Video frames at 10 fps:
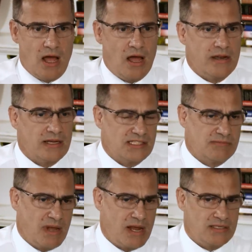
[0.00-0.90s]

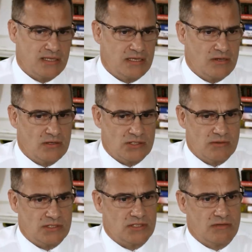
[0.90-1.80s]
unexpected
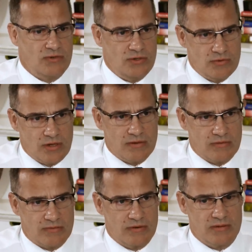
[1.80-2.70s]
consequences of you going
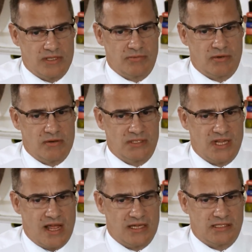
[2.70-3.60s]
through this
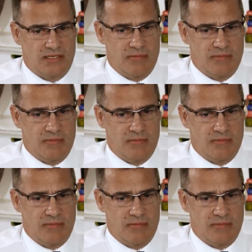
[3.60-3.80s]
process?